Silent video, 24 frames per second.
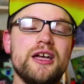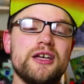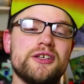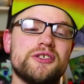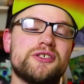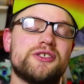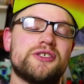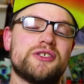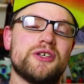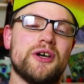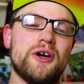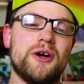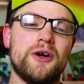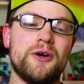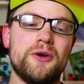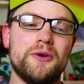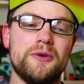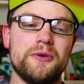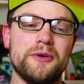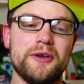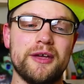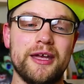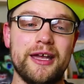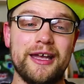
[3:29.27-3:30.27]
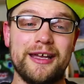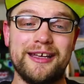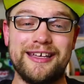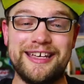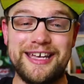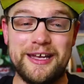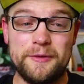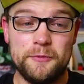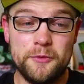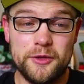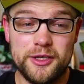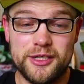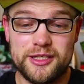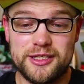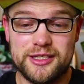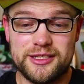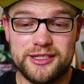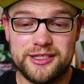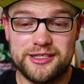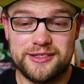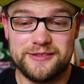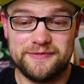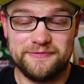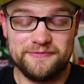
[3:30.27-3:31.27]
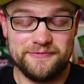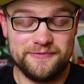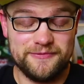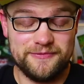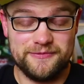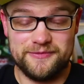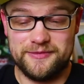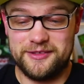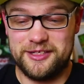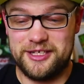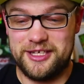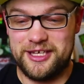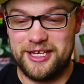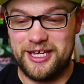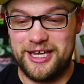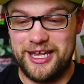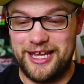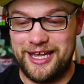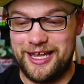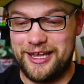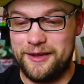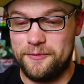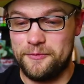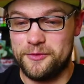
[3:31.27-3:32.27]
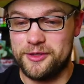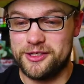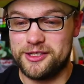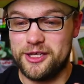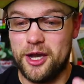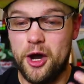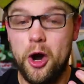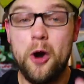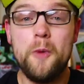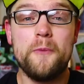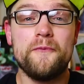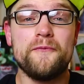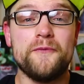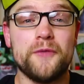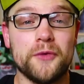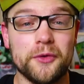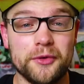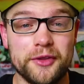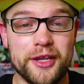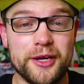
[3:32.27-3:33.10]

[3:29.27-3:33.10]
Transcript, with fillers: So it was hopeful.